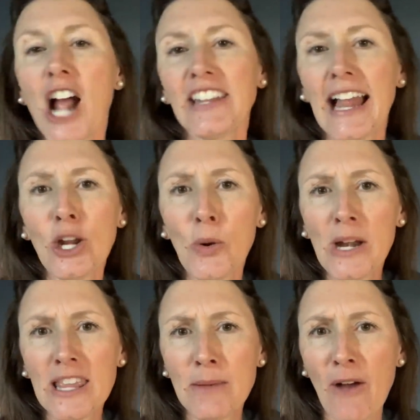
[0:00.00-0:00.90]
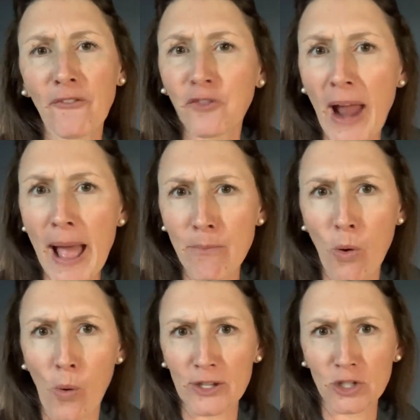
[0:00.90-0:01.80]
that I know anything about frat
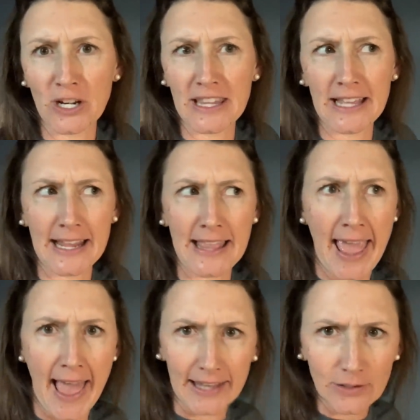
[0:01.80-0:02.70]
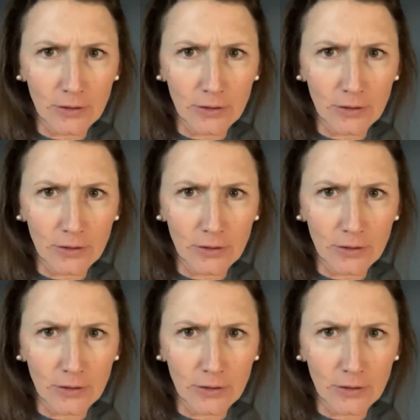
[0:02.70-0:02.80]
boys or anything like that.